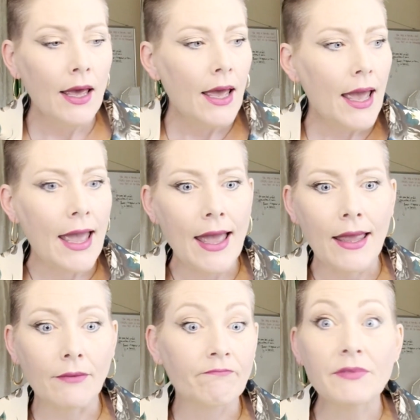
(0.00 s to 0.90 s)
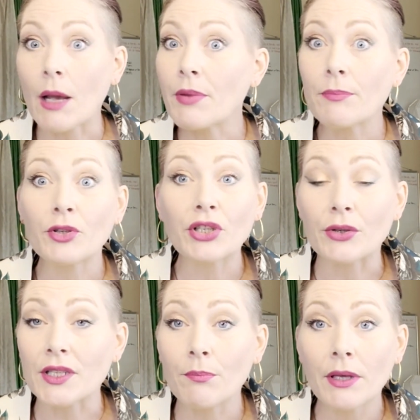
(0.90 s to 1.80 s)
And some people do.
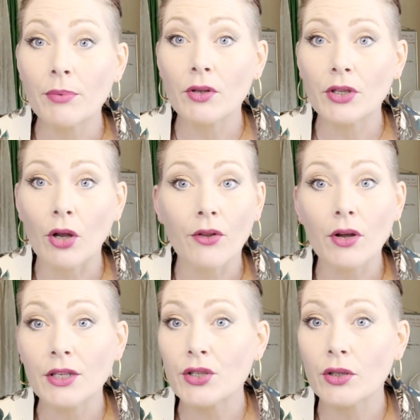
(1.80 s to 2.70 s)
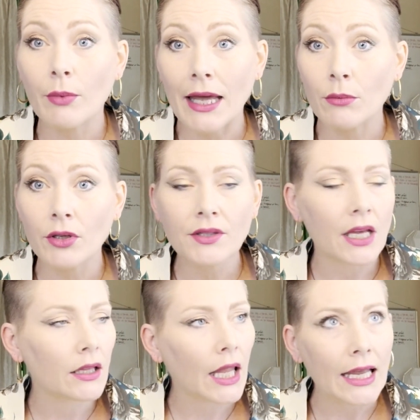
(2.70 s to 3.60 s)
Some people, they'll consume edibles
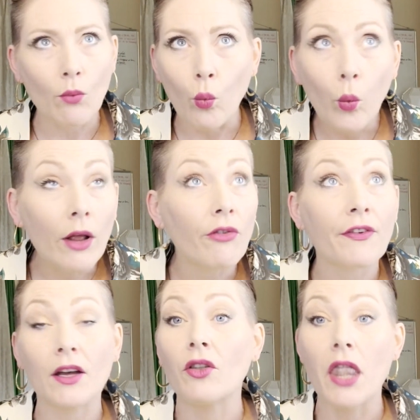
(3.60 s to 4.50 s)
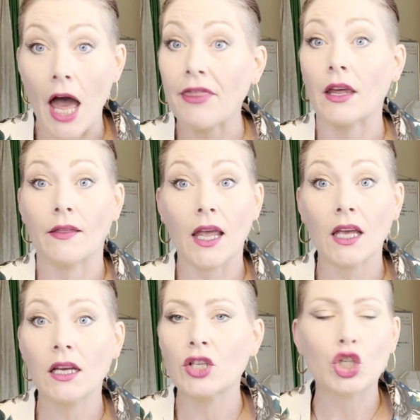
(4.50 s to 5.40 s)
and will feel nothing. They
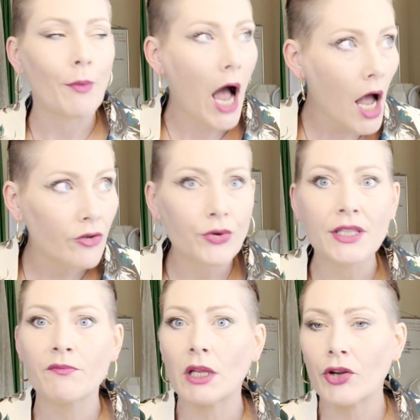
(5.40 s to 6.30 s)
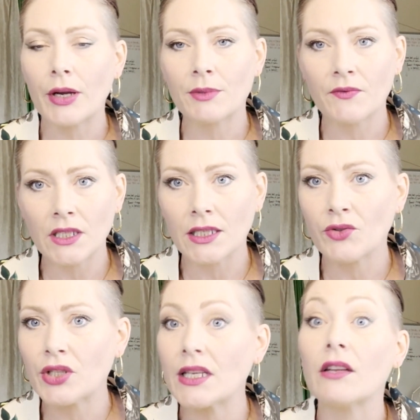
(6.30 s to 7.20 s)
can consume hundreds of milligrams of
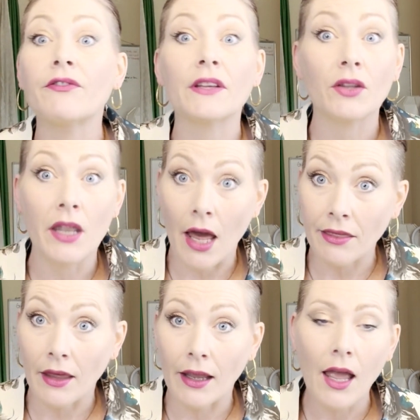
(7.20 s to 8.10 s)
THC and feel nothing.